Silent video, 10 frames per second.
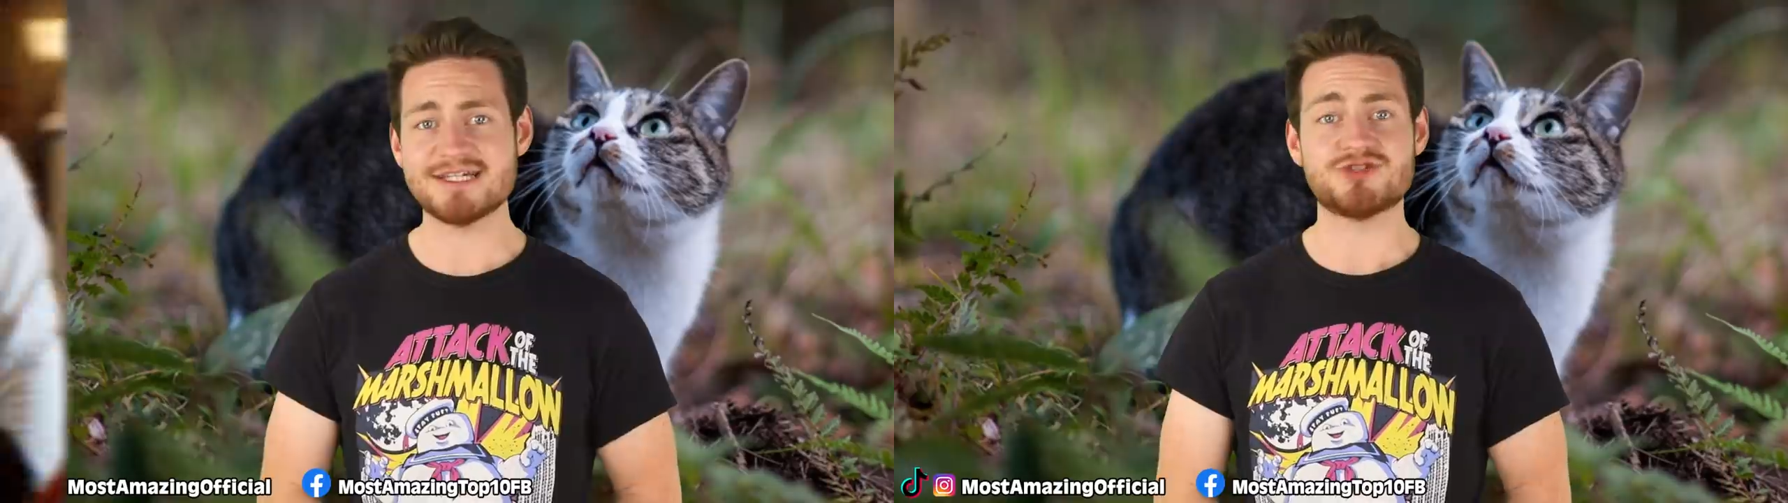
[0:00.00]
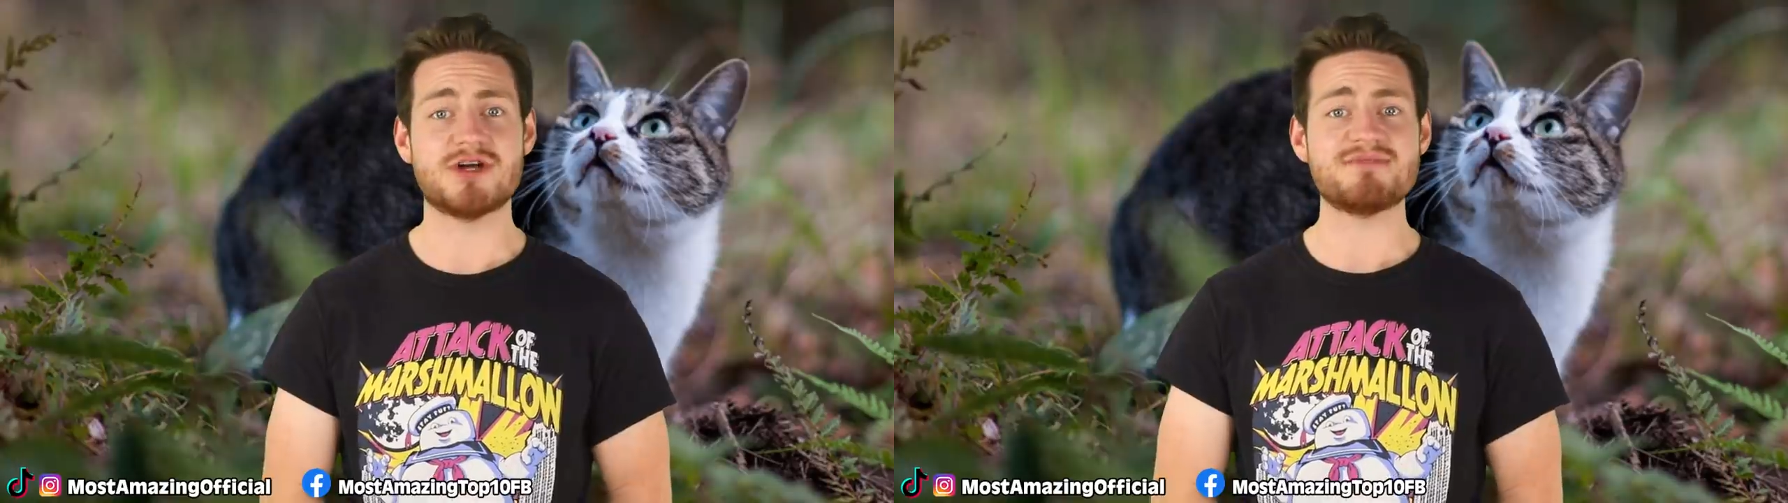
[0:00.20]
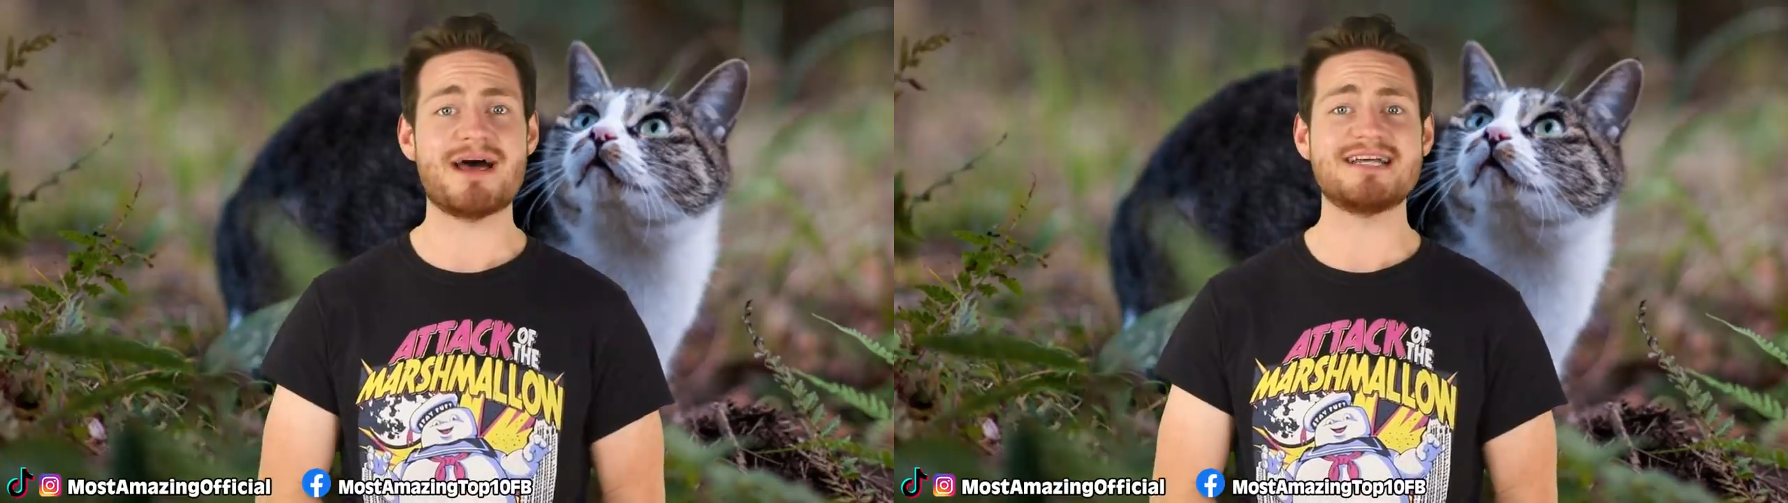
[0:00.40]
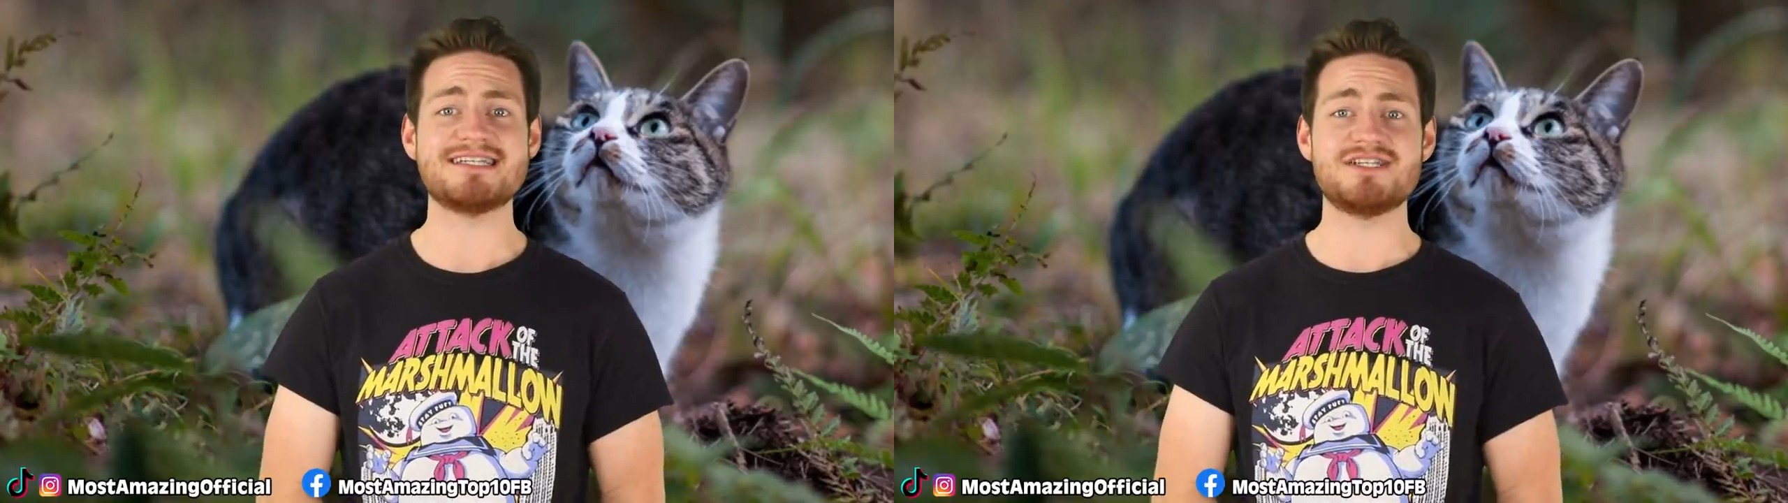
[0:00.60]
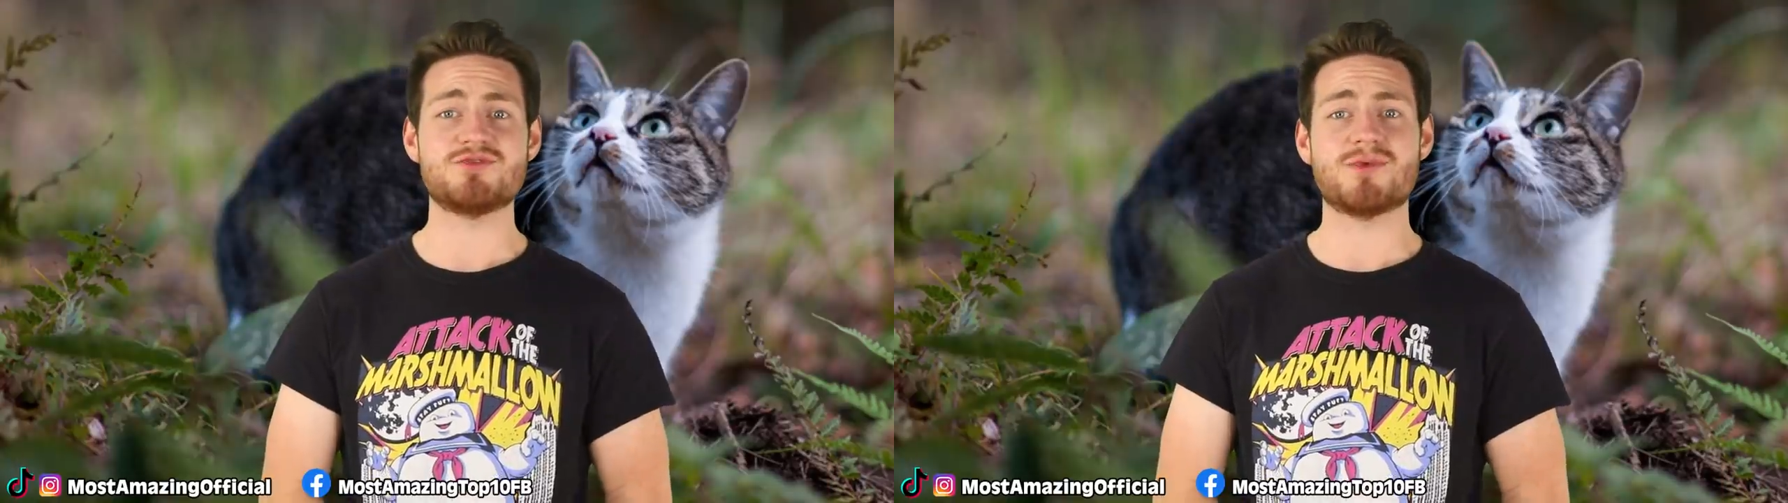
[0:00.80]
and trespass
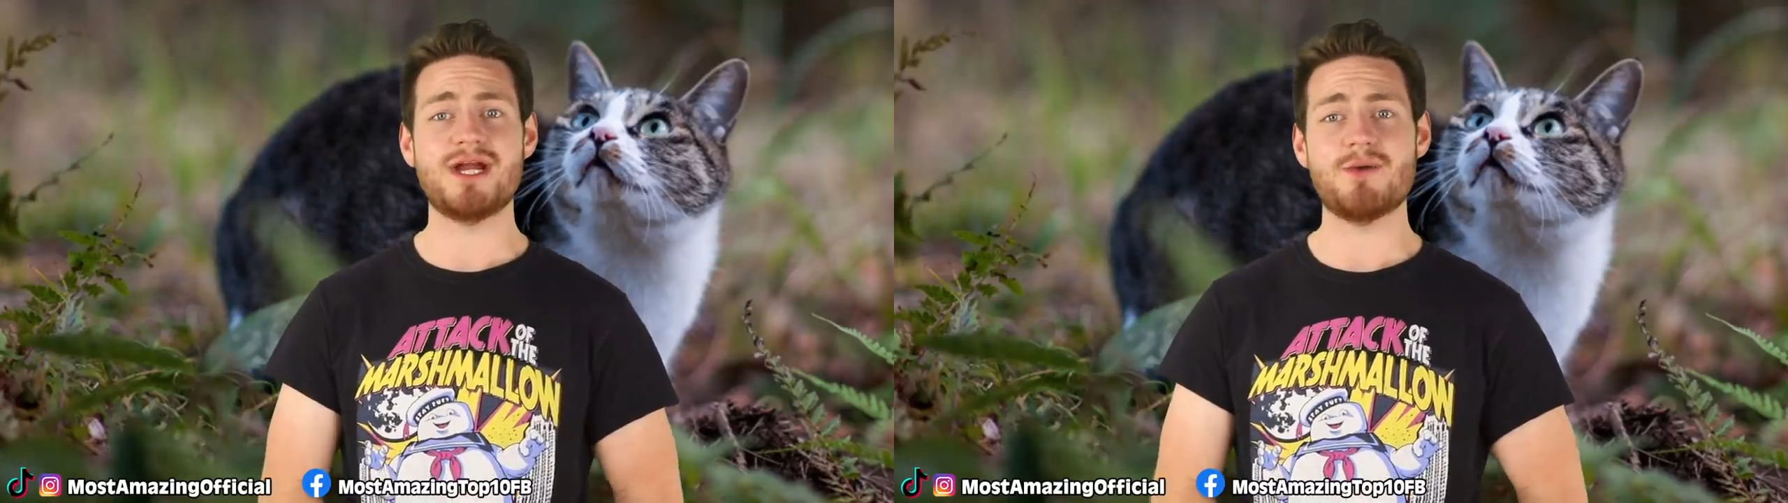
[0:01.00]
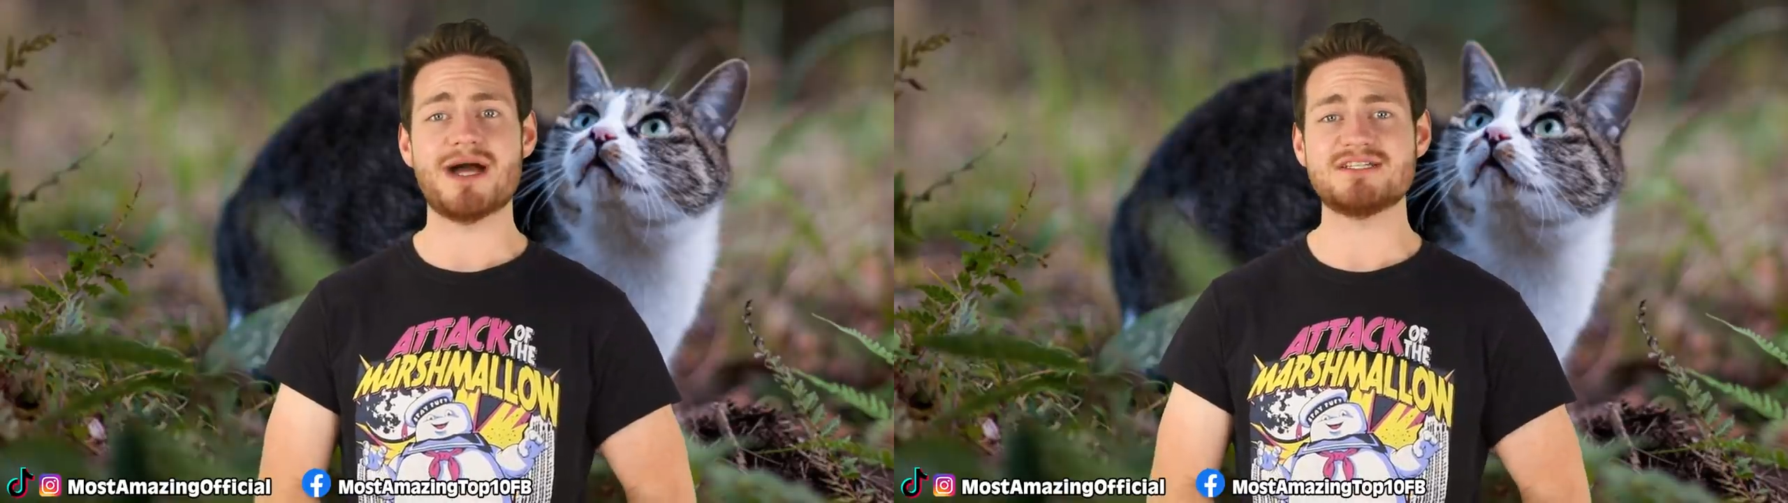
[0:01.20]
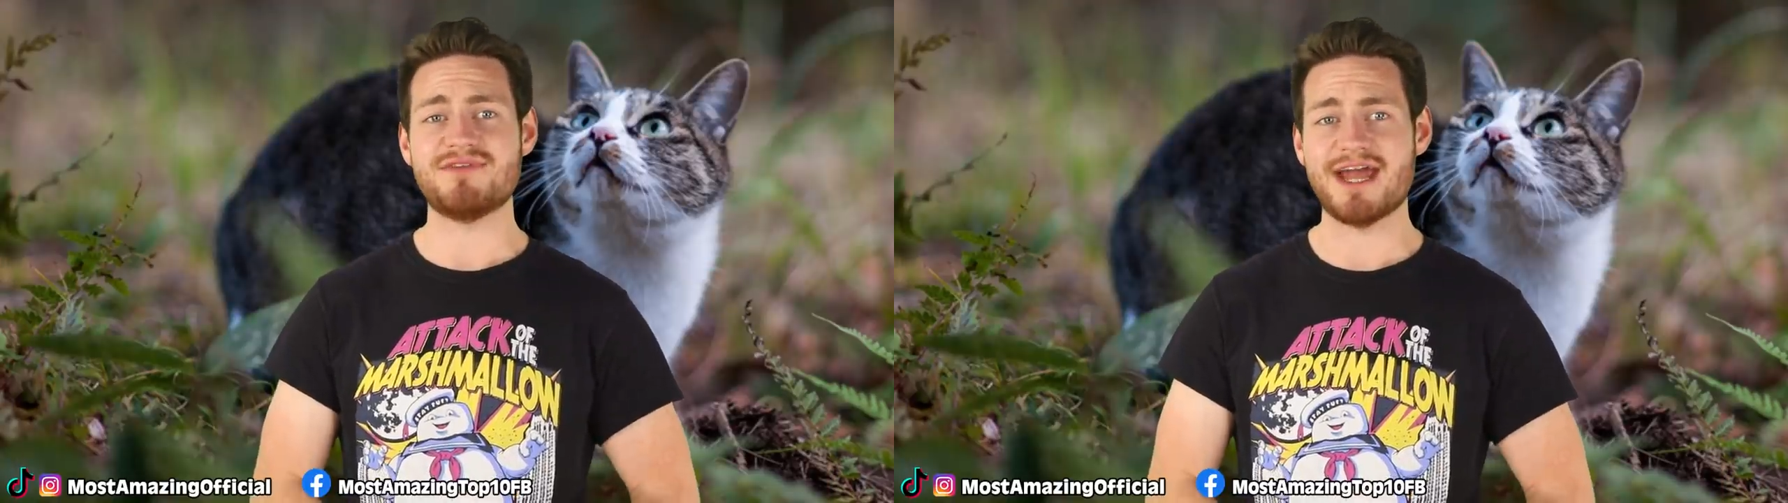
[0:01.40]
into the radioactive